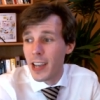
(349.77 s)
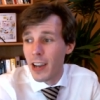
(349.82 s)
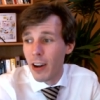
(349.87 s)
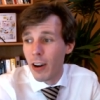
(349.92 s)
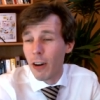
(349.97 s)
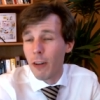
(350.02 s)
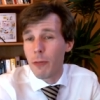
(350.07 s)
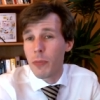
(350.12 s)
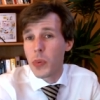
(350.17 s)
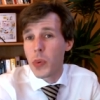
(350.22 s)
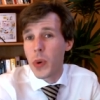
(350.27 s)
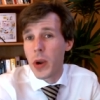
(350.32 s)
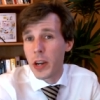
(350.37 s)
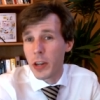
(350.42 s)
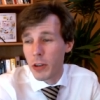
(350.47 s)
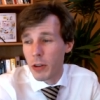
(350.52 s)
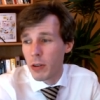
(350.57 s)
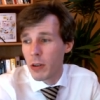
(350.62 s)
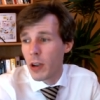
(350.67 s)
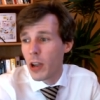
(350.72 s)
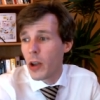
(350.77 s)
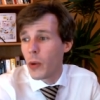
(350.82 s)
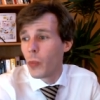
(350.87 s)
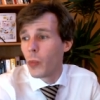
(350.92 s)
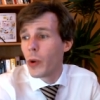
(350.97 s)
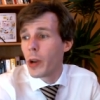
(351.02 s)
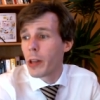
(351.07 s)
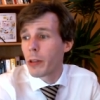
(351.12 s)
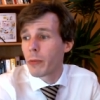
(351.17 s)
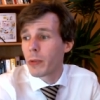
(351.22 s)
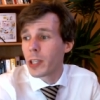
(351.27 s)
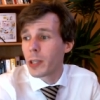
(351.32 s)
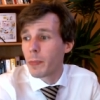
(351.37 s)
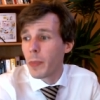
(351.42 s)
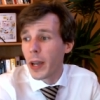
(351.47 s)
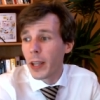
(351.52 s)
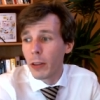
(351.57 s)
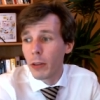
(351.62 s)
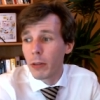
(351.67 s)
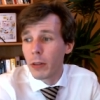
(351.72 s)
of pressure with
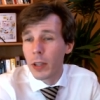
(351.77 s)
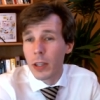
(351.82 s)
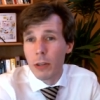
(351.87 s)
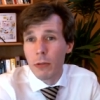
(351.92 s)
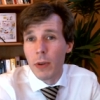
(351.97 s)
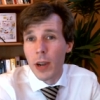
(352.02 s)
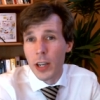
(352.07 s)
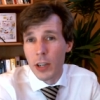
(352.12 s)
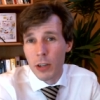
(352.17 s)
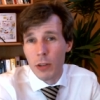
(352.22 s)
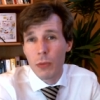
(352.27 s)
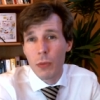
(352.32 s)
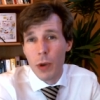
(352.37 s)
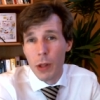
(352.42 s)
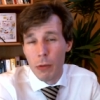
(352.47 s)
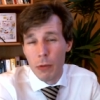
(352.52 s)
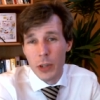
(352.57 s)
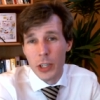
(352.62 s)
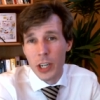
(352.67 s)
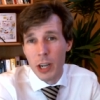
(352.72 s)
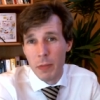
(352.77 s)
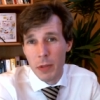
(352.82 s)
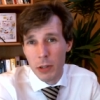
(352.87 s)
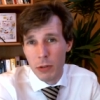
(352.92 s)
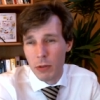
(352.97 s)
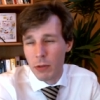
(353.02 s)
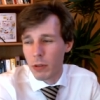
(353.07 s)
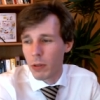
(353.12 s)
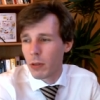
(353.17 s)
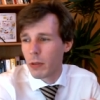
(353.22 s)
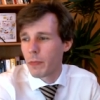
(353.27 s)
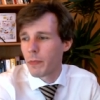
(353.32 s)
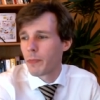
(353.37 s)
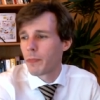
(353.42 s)
respect to the direction with which I'm interested.